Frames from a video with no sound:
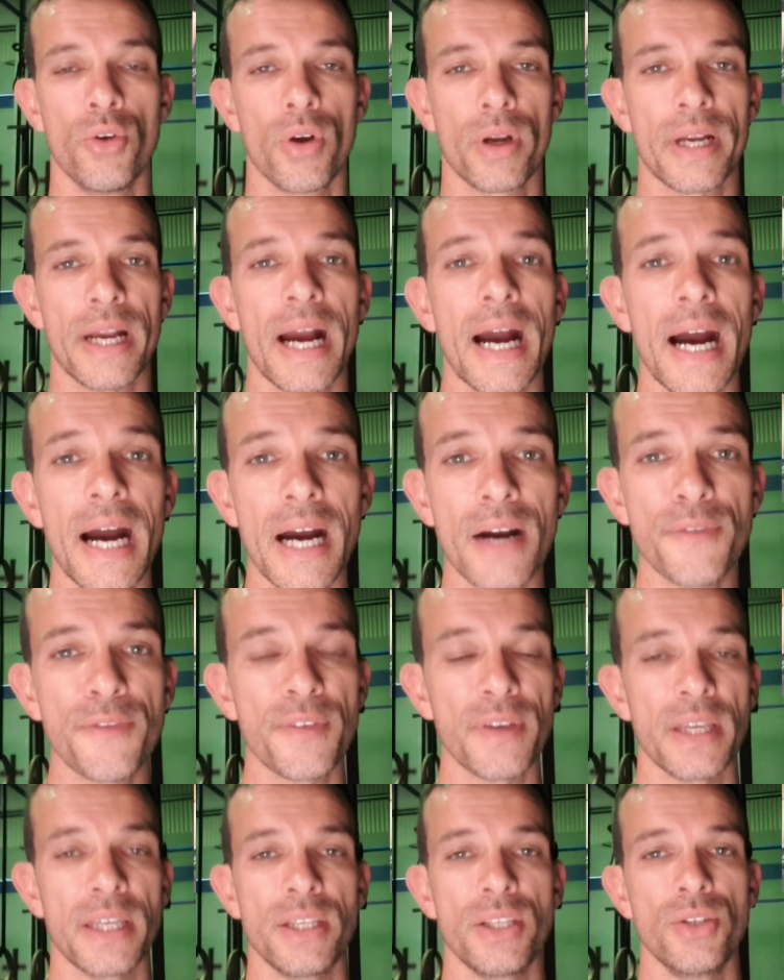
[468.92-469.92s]

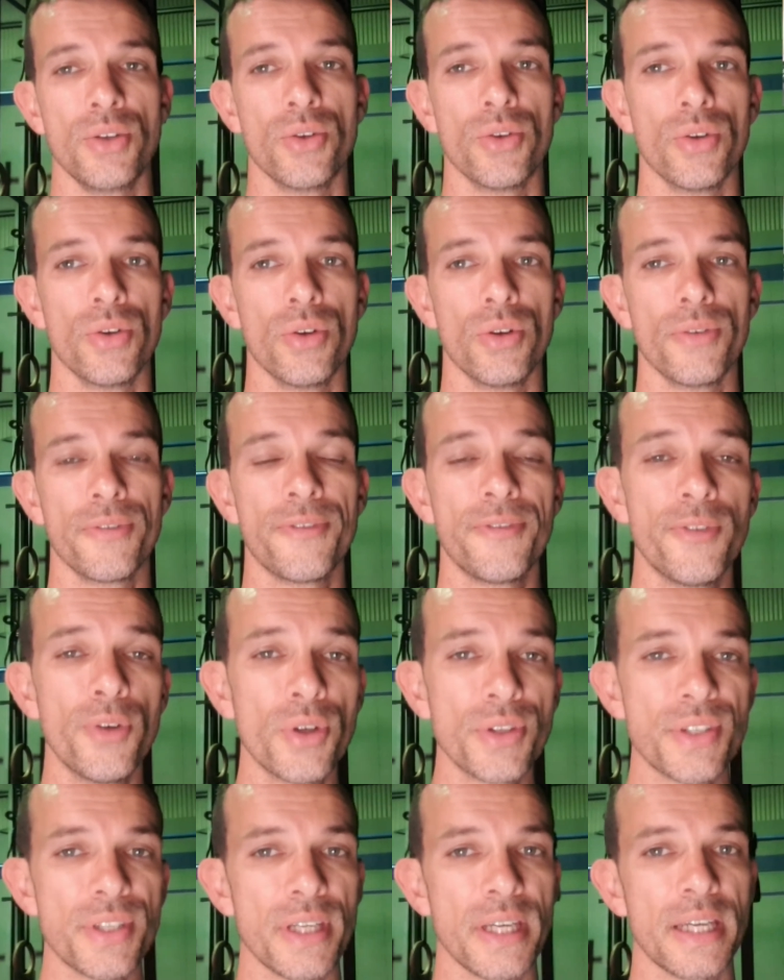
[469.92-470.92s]
calf, in your
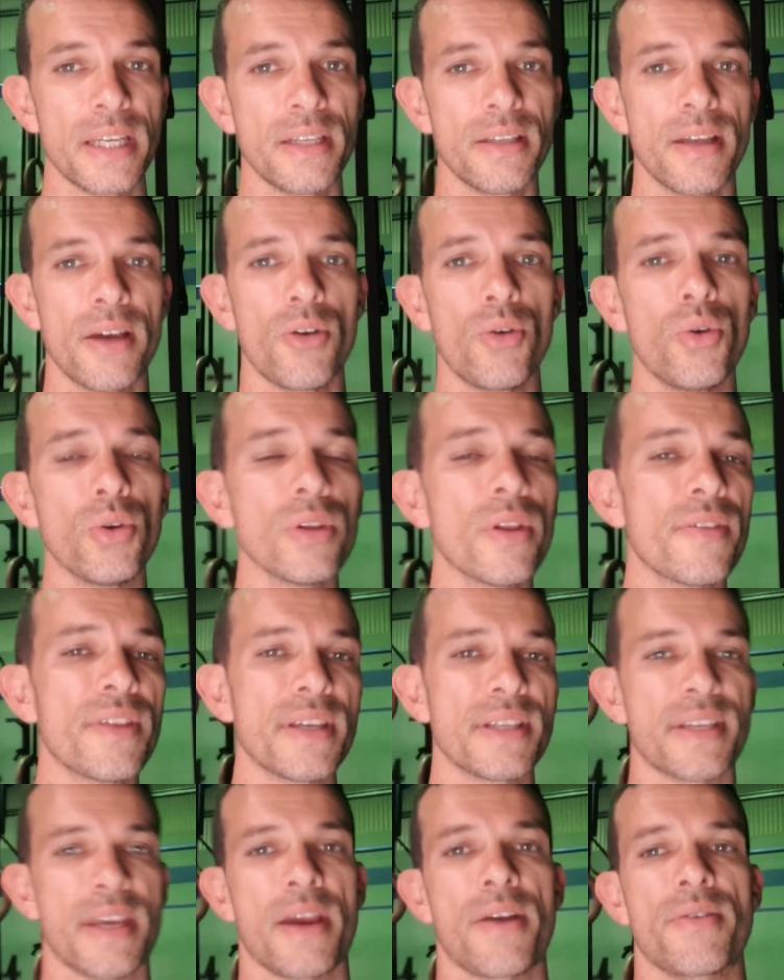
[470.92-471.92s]
foot, in all of
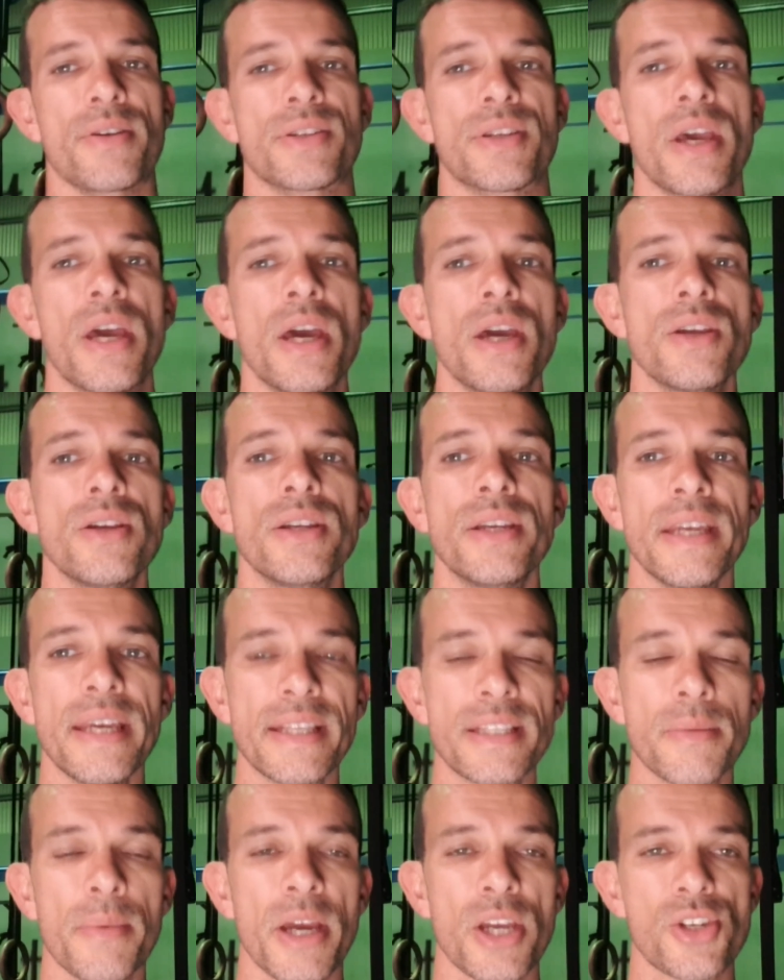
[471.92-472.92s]
these areas. You
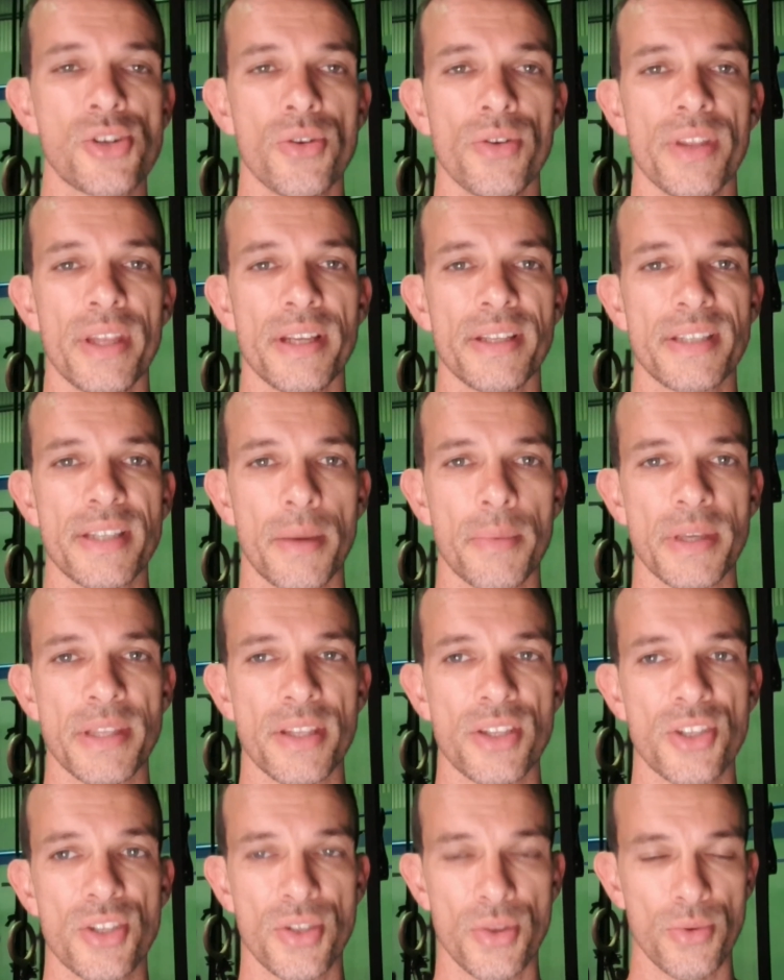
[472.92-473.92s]
need to make sure that it's something
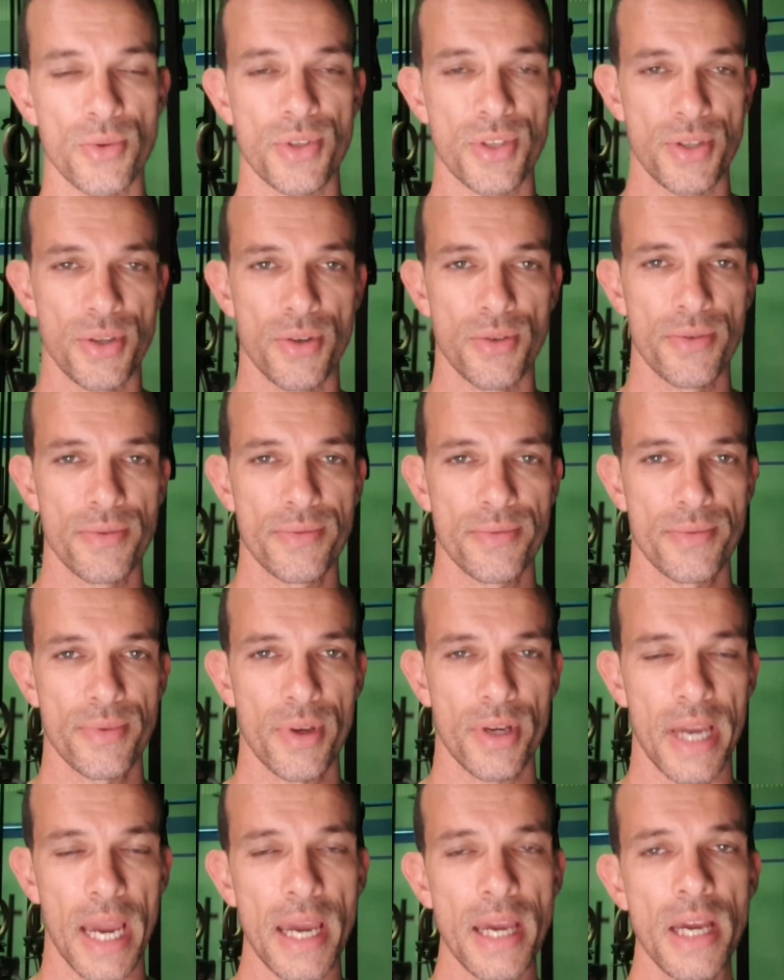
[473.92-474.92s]
that suits you.
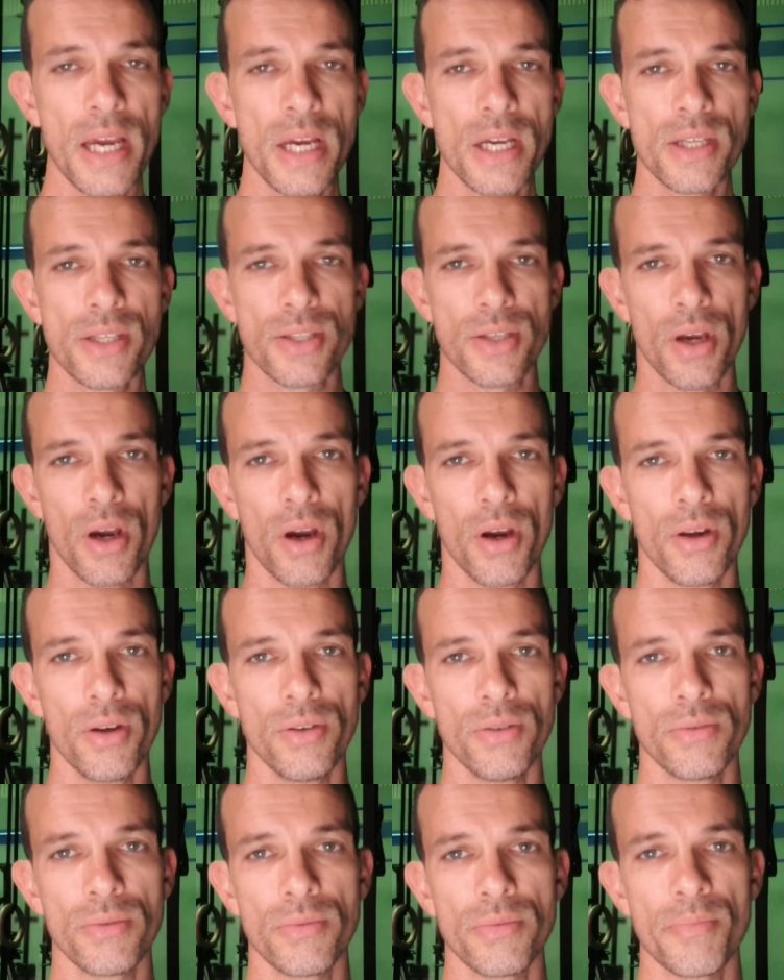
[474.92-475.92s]
Okay,
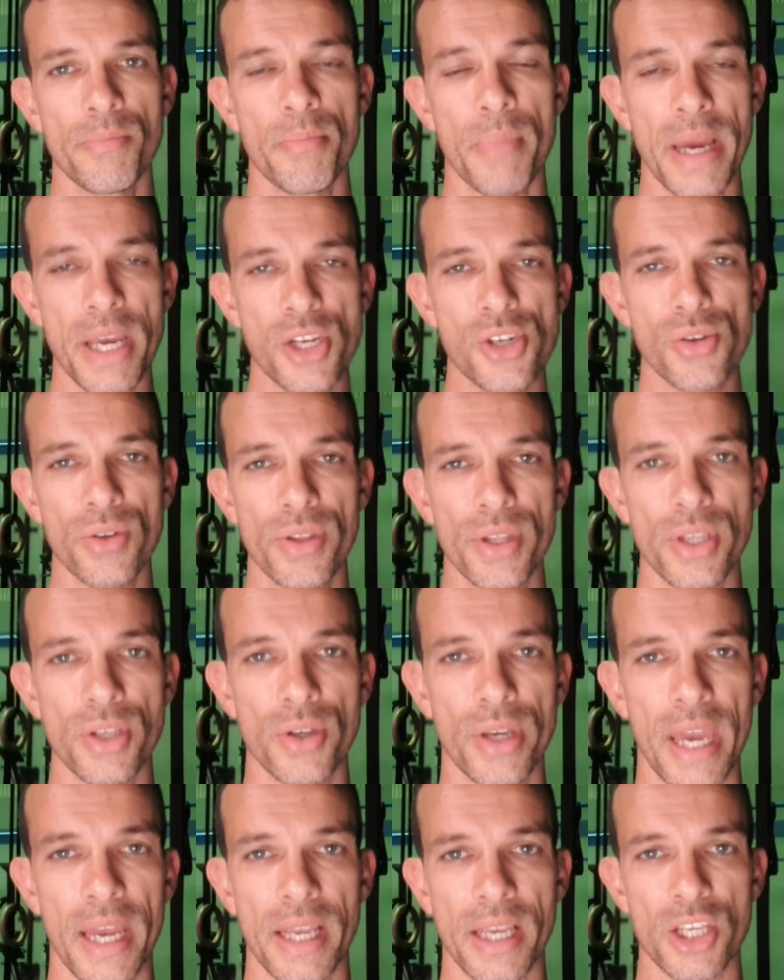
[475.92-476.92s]
so make sure that
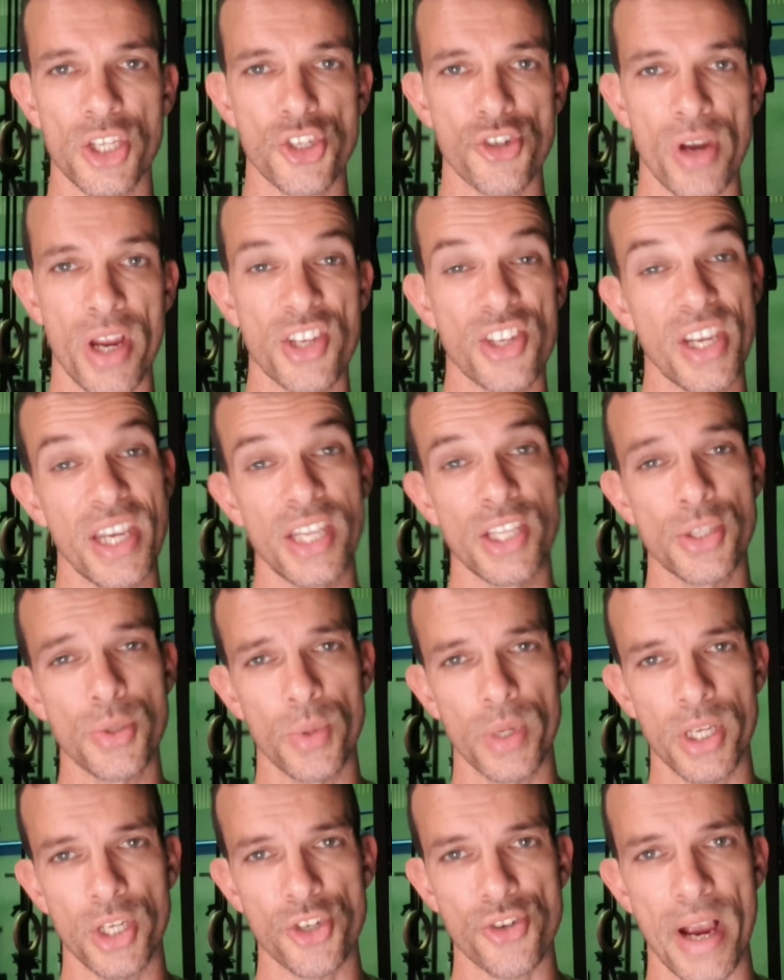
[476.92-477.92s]
you're getting a stretch into
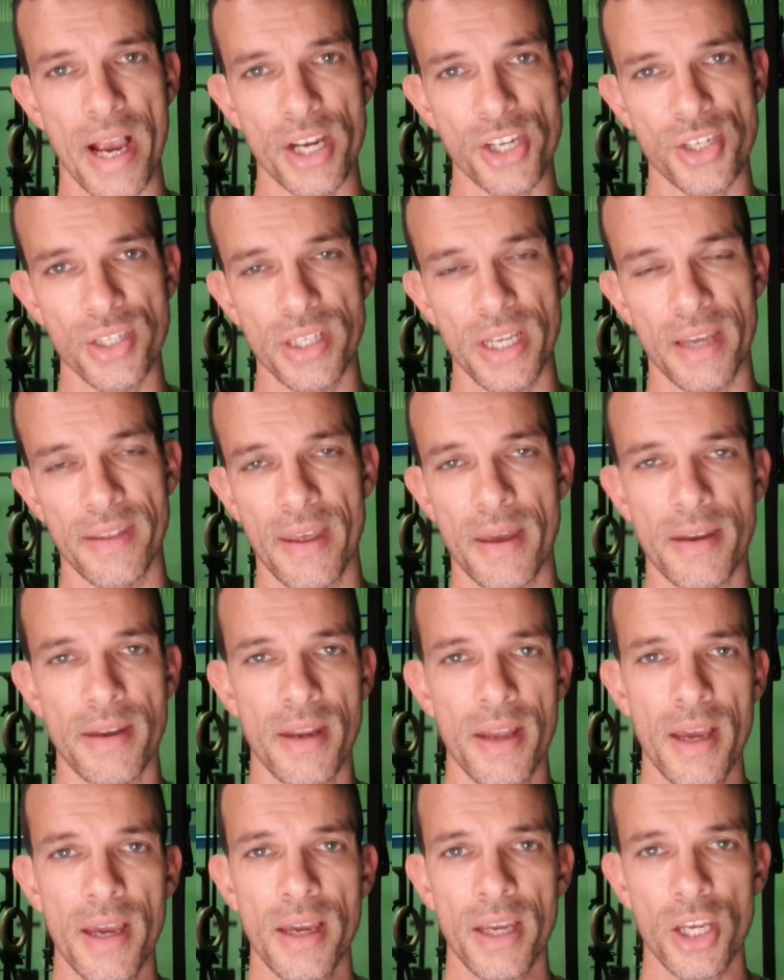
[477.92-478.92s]
a contraction and
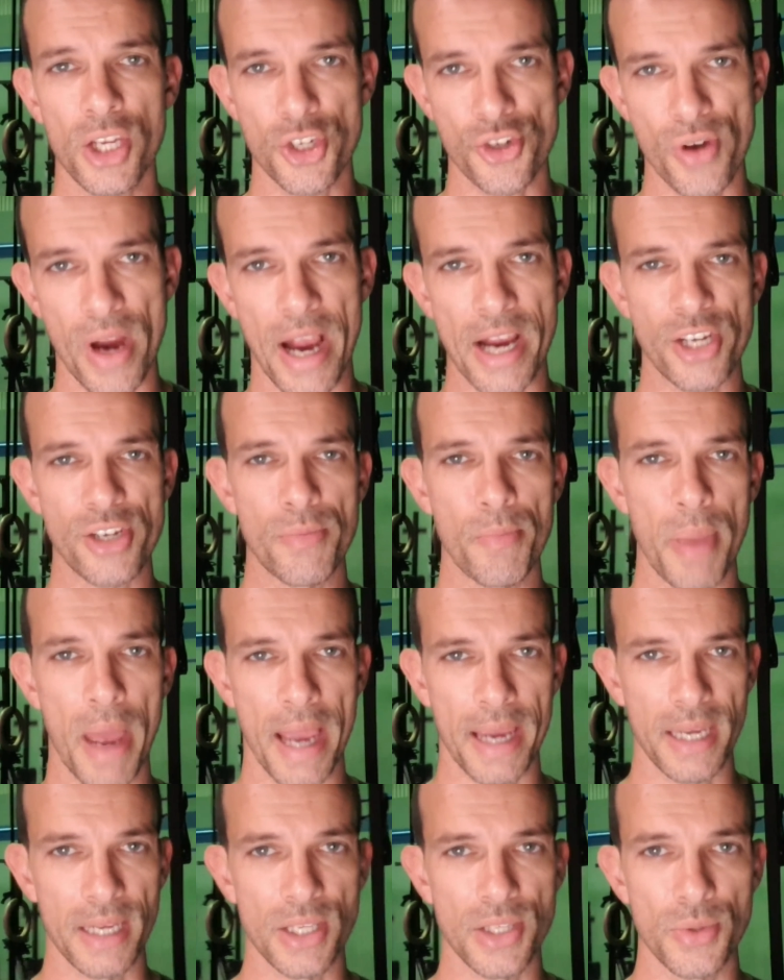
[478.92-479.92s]
then contraction
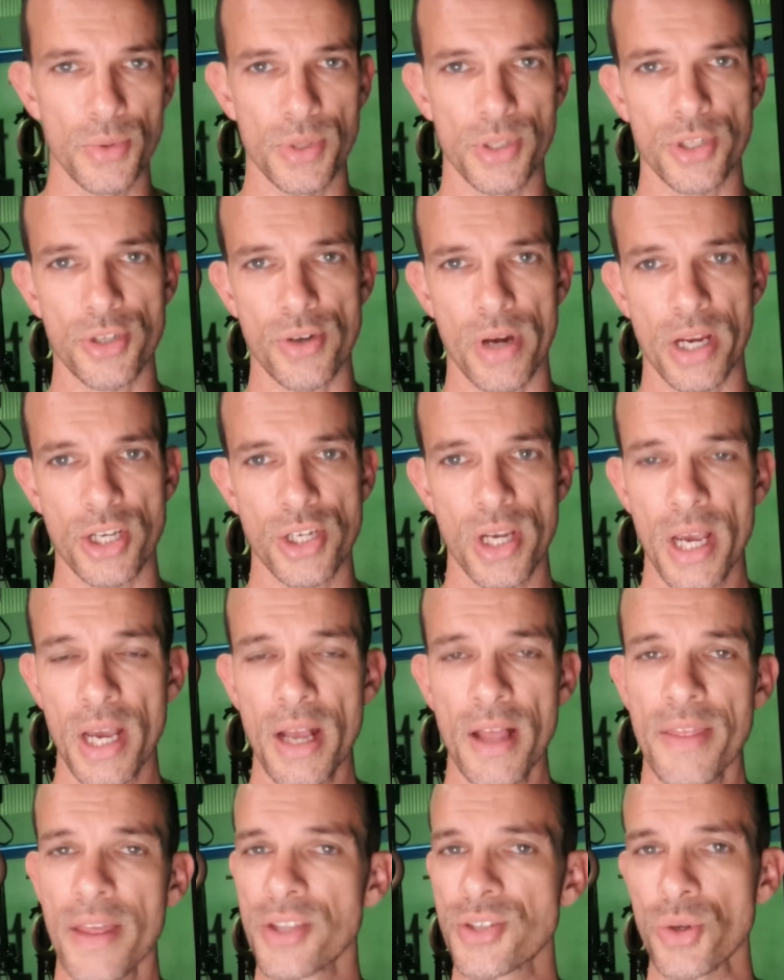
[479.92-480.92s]
back into a stretch.
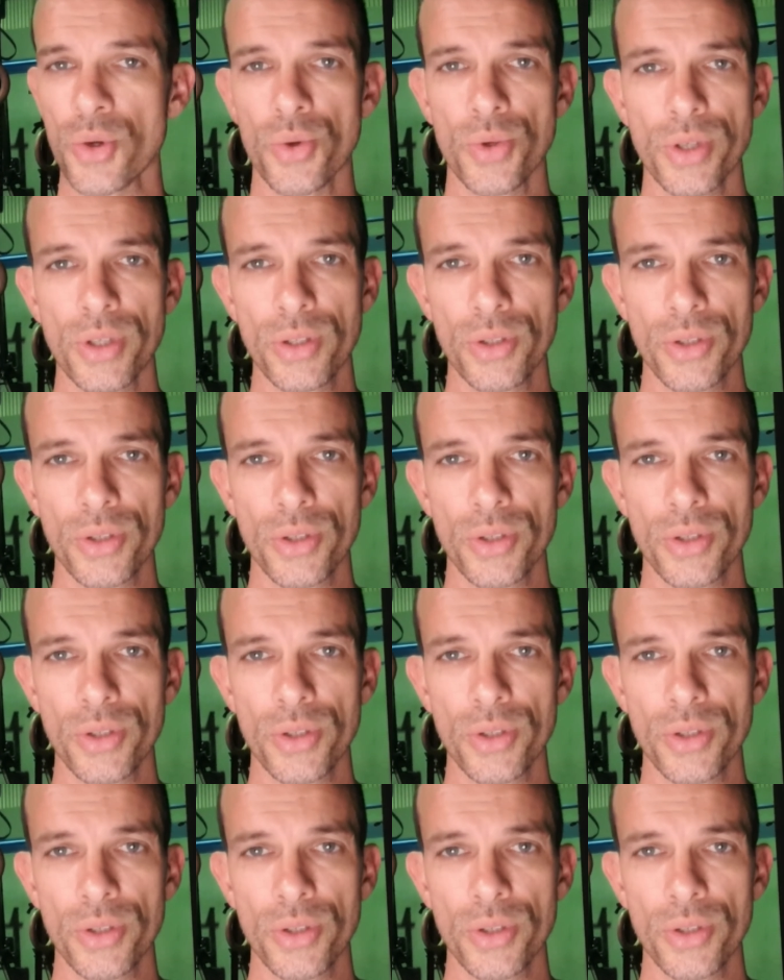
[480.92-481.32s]
That's all you're